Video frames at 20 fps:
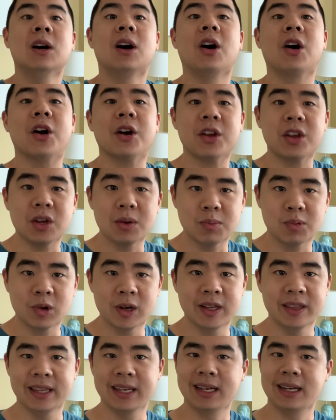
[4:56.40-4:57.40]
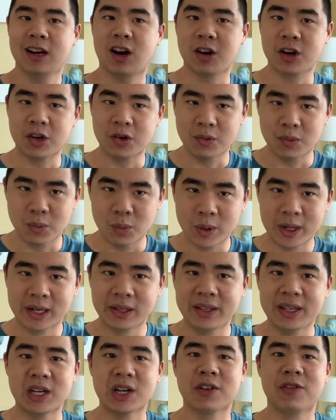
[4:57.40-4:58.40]
are you breathing? Are you
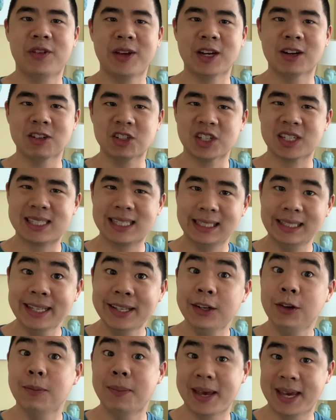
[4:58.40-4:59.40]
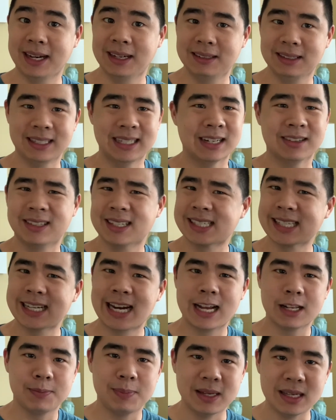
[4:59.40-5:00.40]
wiggling your finger just a little bit? It doesn't have
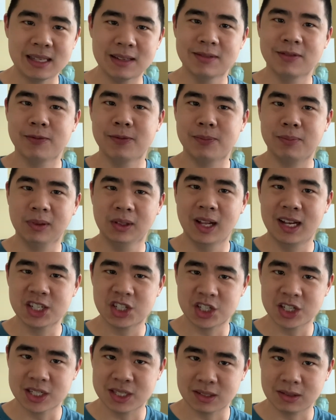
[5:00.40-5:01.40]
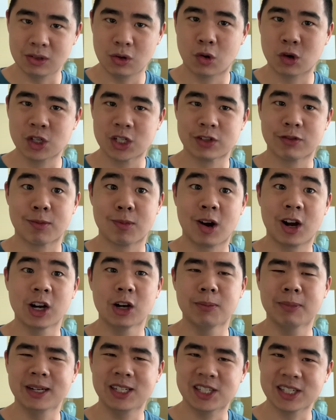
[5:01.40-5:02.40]
to be luscious, gorgeous vibrato,
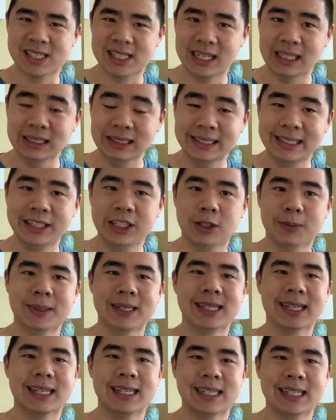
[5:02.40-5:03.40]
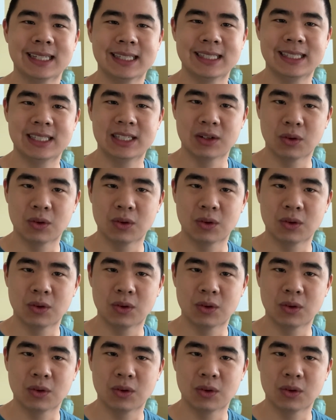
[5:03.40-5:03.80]
but just a little bit to